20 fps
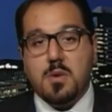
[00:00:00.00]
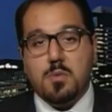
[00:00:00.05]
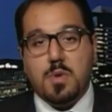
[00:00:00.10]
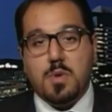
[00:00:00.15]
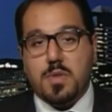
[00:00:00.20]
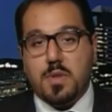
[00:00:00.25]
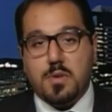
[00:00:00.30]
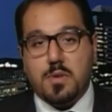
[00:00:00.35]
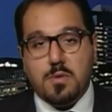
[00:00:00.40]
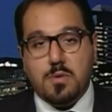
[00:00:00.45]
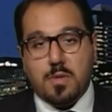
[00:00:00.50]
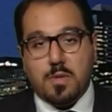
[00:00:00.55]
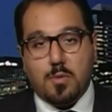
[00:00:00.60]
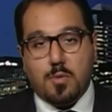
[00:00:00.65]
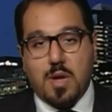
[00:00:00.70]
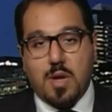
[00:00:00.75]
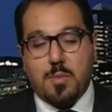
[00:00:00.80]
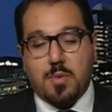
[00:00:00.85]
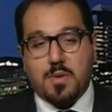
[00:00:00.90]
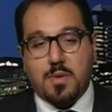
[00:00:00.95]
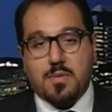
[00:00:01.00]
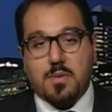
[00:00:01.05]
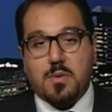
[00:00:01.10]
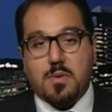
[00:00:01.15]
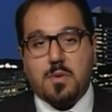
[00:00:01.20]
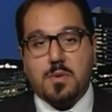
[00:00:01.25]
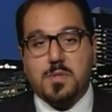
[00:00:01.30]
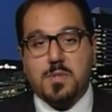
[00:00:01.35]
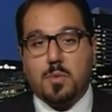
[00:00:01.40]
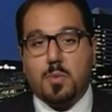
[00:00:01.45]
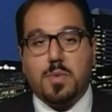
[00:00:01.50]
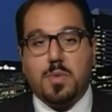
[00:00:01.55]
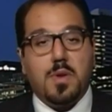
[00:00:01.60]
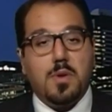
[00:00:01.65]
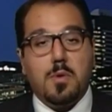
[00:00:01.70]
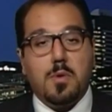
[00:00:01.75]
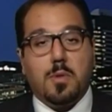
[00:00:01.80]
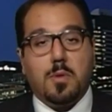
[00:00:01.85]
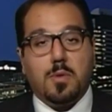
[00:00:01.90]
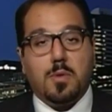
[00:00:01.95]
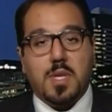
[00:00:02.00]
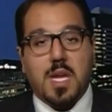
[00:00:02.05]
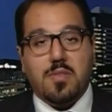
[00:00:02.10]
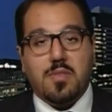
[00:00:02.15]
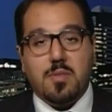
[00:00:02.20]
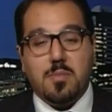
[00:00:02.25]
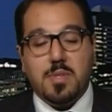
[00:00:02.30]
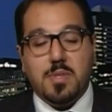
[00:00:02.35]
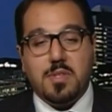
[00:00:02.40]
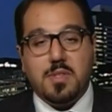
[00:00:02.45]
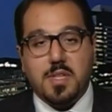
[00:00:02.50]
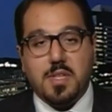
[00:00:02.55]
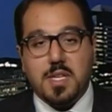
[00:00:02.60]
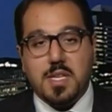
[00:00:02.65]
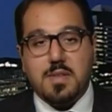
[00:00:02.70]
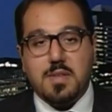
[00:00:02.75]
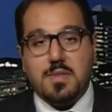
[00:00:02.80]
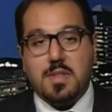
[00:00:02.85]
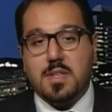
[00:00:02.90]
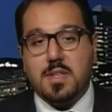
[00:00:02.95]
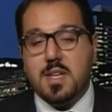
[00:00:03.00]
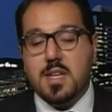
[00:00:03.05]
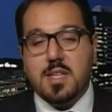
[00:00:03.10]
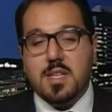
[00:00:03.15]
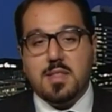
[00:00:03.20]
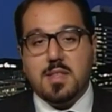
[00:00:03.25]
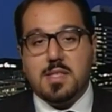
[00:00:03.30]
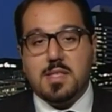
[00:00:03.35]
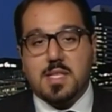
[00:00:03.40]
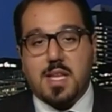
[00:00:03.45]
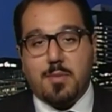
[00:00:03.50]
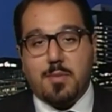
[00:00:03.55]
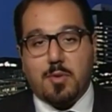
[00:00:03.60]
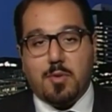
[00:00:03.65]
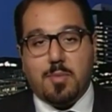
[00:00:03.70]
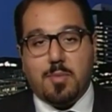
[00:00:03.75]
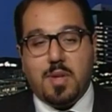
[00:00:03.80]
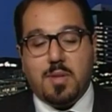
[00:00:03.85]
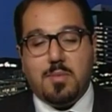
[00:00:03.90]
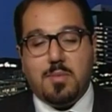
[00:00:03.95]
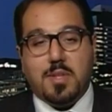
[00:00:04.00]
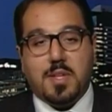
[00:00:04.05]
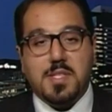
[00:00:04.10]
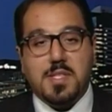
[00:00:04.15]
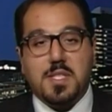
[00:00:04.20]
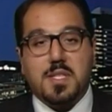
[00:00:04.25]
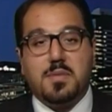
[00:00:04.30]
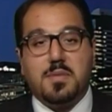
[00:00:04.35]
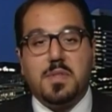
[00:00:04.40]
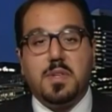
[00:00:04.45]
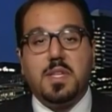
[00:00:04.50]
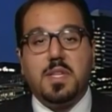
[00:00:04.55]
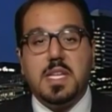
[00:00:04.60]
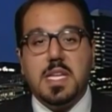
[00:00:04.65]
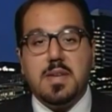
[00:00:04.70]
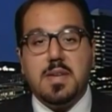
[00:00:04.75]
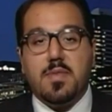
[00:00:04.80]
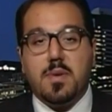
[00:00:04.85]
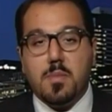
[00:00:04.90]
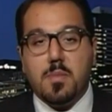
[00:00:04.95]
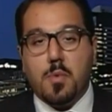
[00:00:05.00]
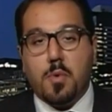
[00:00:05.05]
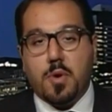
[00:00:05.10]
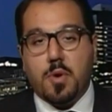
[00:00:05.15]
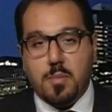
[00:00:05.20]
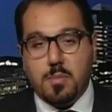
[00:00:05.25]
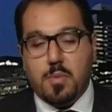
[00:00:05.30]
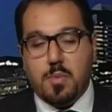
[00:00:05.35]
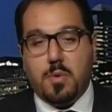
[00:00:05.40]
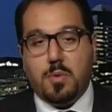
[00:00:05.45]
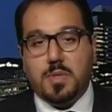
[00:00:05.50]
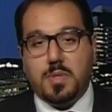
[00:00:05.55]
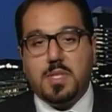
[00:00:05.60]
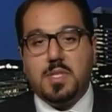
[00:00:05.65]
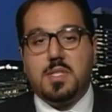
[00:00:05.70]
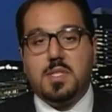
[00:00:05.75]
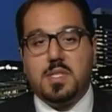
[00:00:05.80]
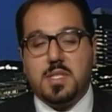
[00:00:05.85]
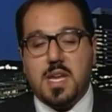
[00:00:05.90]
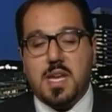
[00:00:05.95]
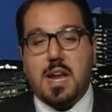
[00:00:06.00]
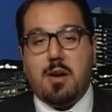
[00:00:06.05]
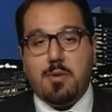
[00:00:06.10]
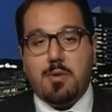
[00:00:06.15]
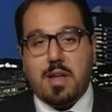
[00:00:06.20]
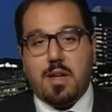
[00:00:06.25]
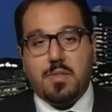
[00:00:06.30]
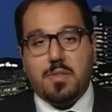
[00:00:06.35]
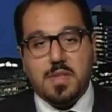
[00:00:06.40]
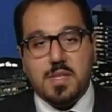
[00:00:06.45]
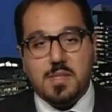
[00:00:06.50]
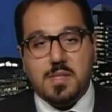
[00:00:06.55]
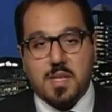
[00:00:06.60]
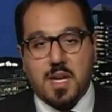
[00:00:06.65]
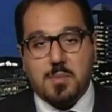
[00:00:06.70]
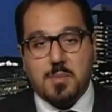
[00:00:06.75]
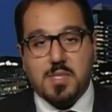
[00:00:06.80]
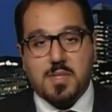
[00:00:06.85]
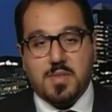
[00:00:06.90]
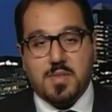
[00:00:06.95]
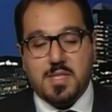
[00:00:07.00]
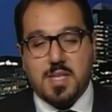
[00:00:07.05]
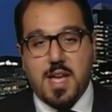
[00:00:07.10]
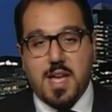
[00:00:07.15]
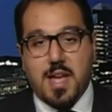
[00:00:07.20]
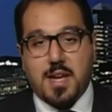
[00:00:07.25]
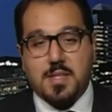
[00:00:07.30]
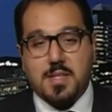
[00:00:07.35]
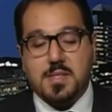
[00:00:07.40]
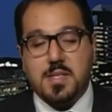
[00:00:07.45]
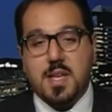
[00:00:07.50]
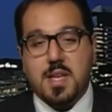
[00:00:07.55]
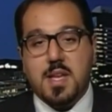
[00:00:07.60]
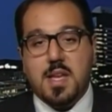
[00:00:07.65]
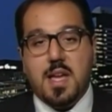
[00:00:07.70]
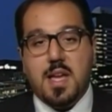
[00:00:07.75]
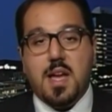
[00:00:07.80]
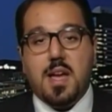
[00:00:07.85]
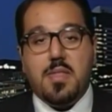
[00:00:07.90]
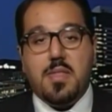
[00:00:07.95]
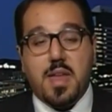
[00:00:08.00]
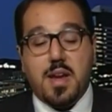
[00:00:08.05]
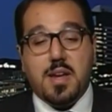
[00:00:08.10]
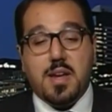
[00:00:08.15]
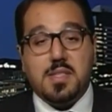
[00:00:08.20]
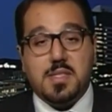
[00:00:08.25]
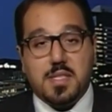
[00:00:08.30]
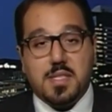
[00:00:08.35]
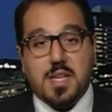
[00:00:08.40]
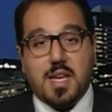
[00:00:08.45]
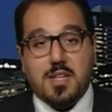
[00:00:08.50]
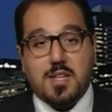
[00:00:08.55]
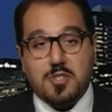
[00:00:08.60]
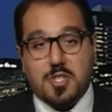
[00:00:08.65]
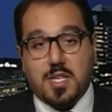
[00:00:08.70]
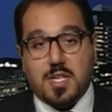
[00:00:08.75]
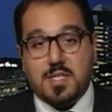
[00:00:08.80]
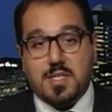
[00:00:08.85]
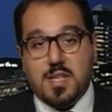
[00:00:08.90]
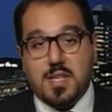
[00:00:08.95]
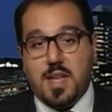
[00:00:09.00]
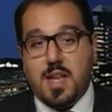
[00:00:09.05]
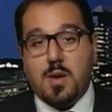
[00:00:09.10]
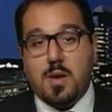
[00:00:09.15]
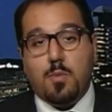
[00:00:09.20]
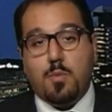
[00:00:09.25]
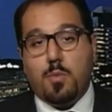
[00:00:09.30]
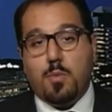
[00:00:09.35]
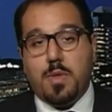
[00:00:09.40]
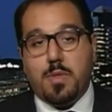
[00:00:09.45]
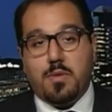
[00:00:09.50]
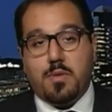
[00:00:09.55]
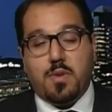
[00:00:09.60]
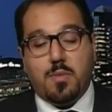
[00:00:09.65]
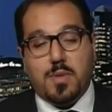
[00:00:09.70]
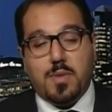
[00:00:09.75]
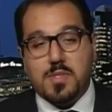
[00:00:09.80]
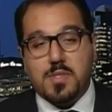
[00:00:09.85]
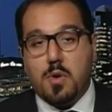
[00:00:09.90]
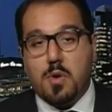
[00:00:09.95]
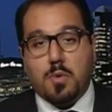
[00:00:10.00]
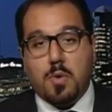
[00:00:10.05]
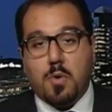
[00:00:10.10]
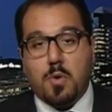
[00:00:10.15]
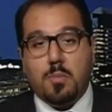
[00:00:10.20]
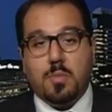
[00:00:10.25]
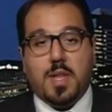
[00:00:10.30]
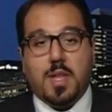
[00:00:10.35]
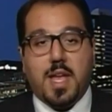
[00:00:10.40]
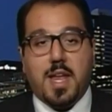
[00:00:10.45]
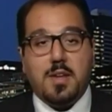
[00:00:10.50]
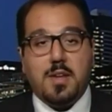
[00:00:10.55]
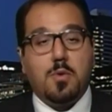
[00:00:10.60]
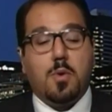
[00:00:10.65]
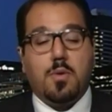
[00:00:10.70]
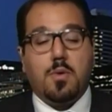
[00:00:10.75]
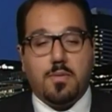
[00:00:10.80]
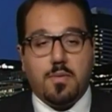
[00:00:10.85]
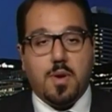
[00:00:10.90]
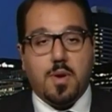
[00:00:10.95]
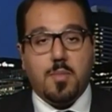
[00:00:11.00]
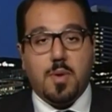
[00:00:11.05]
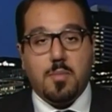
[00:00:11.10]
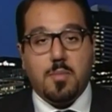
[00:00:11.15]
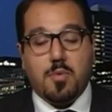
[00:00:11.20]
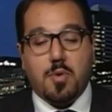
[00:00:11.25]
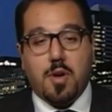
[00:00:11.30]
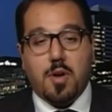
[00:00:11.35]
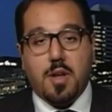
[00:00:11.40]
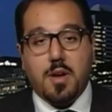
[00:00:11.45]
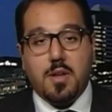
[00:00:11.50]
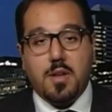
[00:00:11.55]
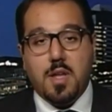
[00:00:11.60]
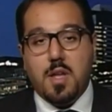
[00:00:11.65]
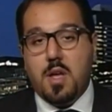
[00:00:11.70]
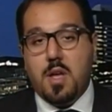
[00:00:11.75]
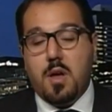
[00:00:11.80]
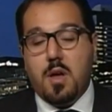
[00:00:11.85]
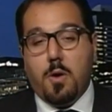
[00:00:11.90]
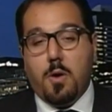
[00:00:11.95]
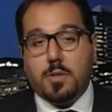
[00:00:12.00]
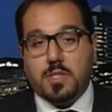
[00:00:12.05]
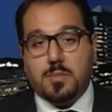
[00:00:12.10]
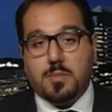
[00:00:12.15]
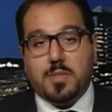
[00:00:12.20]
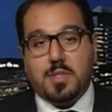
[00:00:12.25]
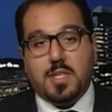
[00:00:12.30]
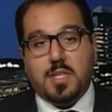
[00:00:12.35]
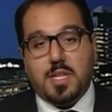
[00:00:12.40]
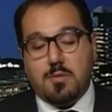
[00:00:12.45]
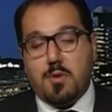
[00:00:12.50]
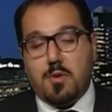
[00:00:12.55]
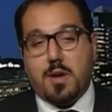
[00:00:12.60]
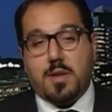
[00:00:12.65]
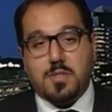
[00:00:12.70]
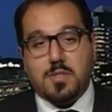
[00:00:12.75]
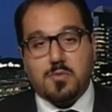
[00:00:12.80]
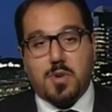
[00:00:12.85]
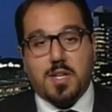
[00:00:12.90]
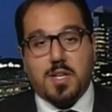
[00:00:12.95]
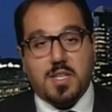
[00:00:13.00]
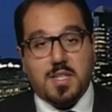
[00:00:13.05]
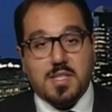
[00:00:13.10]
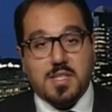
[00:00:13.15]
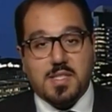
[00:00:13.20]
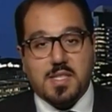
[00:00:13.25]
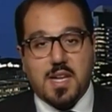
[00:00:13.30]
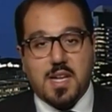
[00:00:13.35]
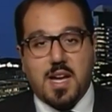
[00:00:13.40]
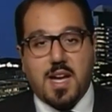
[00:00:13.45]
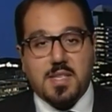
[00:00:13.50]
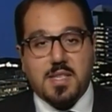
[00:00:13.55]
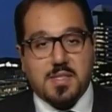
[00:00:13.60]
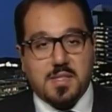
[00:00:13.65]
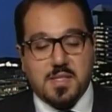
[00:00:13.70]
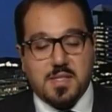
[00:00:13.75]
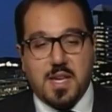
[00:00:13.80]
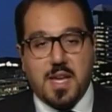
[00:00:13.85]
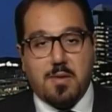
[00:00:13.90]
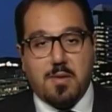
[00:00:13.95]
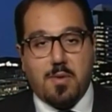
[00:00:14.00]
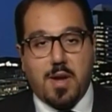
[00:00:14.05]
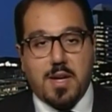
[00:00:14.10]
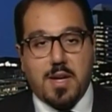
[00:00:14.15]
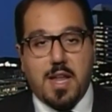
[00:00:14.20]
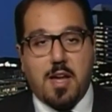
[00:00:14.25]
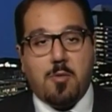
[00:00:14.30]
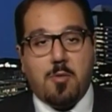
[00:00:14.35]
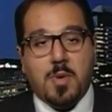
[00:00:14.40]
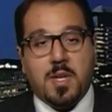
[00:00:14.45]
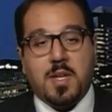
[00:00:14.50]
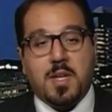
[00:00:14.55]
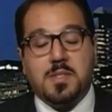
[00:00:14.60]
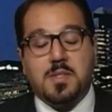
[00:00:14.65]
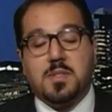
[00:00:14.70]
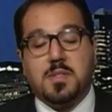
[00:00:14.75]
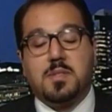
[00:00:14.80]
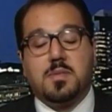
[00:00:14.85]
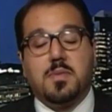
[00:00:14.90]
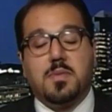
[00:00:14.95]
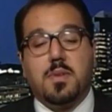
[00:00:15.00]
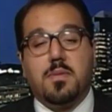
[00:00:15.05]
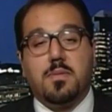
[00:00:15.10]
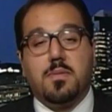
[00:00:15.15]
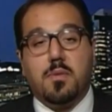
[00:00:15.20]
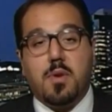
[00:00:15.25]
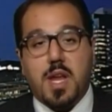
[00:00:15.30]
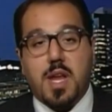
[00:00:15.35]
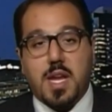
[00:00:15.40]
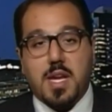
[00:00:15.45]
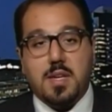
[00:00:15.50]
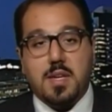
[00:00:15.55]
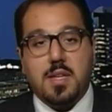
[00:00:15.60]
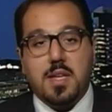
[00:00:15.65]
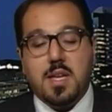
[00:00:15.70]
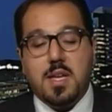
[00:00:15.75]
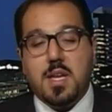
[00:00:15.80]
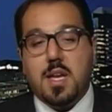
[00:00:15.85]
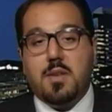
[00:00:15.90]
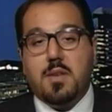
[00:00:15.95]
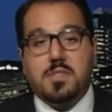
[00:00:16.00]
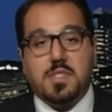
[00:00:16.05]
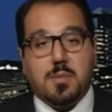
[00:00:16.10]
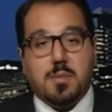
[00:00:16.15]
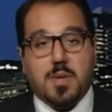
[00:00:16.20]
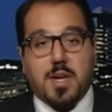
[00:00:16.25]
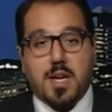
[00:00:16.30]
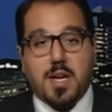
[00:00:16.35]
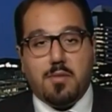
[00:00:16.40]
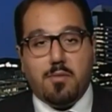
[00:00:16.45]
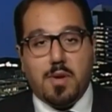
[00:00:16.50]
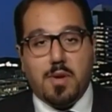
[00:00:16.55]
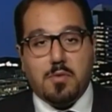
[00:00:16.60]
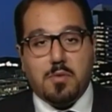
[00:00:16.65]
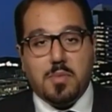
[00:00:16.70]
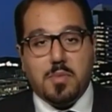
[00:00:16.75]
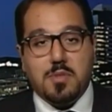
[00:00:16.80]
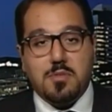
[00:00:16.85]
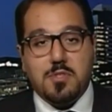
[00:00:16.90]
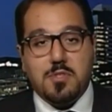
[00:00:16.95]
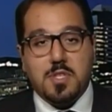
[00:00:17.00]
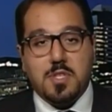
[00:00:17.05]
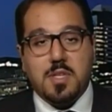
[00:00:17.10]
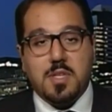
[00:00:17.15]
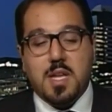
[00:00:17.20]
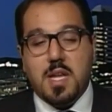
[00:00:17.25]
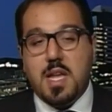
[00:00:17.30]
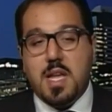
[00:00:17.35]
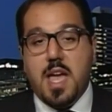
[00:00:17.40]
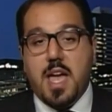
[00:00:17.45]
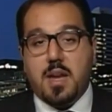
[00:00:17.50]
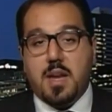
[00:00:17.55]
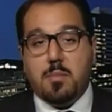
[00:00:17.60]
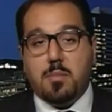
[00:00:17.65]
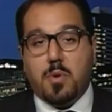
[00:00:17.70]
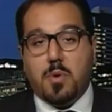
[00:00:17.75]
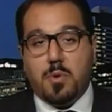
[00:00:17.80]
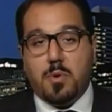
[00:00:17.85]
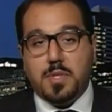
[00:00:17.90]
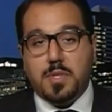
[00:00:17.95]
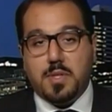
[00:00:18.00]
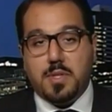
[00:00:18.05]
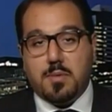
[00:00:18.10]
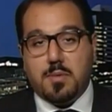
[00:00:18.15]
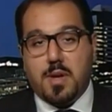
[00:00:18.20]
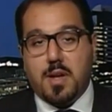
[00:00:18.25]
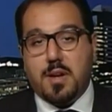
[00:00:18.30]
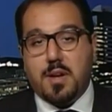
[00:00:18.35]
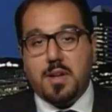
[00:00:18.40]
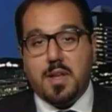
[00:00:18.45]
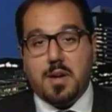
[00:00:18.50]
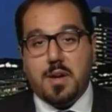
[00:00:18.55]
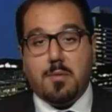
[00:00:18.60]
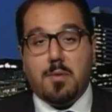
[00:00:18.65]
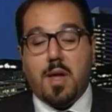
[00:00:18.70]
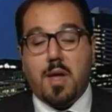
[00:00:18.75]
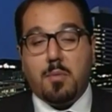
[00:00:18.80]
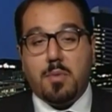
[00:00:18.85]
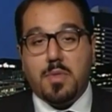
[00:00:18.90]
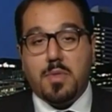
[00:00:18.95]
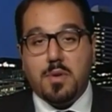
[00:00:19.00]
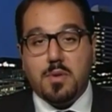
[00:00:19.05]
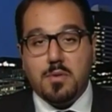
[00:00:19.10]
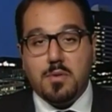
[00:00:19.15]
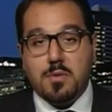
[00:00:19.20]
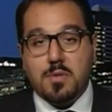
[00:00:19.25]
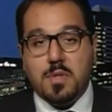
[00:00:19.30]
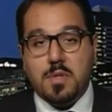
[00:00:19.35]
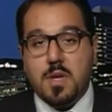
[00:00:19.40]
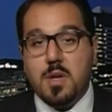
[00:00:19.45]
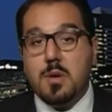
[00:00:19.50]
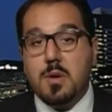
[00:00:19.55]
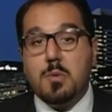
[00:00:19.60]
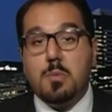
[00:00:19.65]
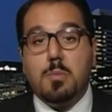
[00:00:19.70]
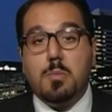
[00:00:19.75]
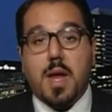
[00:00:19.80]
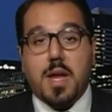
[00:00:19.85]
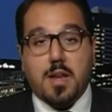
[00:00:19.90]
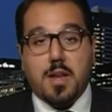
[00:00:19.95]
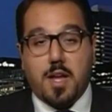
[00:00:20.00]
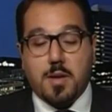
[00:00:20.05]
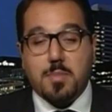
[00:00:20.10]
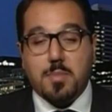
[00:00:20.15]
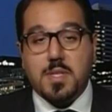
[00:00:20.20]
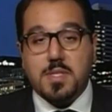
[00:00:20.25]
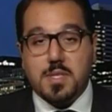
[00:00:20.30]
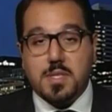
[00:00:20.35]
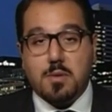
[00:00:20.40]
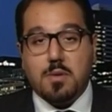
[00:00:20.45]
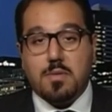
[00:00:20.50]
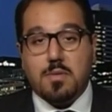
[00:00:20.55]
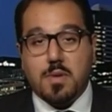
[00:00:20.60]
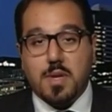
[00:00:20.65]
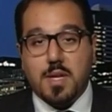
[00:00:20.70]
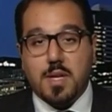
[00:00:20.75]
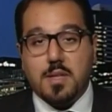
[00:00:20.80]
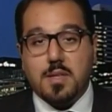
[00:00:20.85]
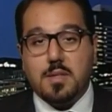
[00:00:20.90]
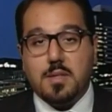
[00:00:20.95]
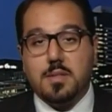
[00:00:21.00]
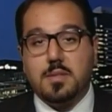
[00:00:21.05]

With a nuclear weapon, of course, or with a nuclear capability even, the Islamic Republic is going to feel even more emboldened to carry out these types of attacks that it is engaging in today, whether from its own homeland or from abroad. Ultimately, Iran is trying to disguise its hand right now because it's afraid of some kind of retribution. An emboldened Iran, an Iran with a nuke, may not be so afraid.